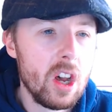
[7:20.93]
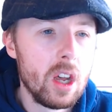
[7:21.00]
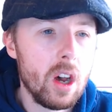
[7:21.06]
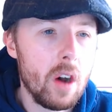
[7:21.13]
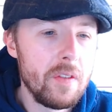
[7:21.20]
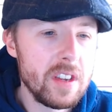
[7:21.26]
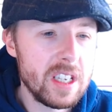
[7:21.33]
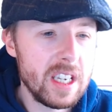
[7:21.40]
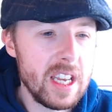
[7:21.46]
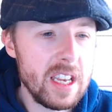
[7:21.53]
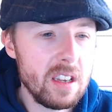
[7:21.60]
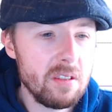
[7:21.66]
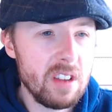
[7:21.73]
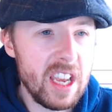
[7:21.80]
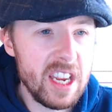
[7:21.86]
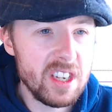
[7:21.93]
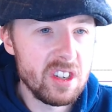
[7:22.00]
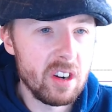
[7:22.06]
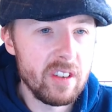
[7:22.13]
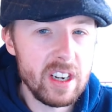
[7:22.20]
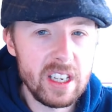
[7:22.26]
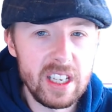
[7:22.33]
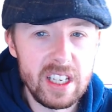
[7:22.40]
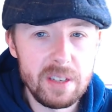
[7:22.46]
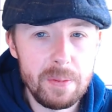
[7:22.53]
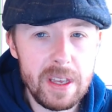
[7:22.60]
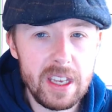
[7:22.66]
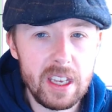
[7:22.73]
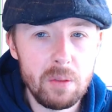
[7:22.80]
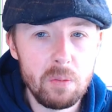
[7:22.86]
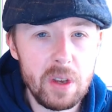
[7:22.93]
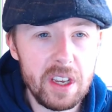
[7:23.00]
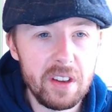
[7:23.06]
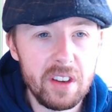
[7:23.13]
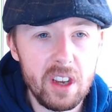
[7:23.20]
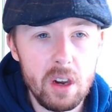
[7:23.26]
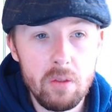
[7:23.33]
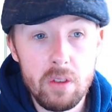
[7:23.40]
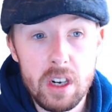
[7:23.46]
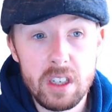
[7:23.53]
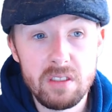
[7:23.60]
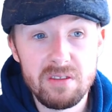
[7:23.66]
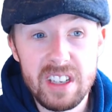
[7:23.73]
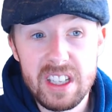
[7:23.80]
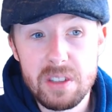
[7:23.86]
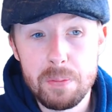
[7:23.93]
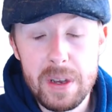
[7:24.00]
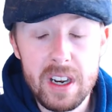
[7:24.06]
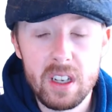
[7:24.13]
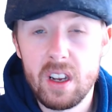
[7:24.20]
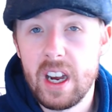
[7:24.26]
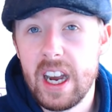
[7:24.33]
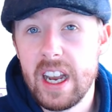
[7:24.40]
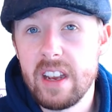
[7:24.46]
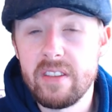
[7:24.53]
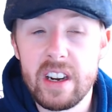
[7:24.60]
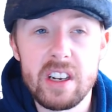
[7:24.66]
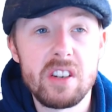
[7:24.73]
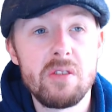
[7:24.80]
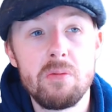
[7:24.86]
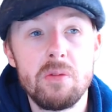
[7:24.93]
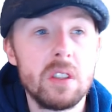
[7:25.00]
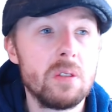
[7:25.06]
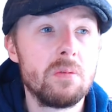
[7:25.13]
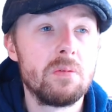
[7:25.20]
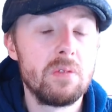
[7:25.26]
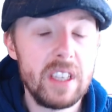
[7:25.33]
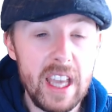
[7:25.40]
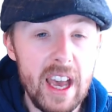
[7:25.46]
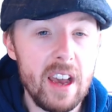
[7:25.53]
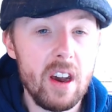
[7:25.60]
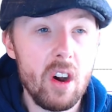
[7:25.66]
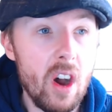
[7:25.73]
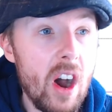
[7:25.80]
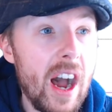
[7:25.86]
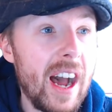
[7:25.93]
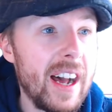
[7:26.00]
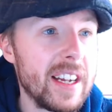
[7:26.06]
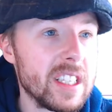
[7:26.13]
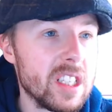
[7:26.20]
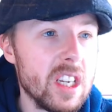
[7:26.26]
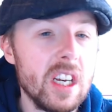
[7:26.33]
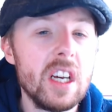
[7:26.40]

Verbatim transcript: Obviously, historically speaking, we can go, well, it's been a lot higher, Ash. Well, yeah, it has.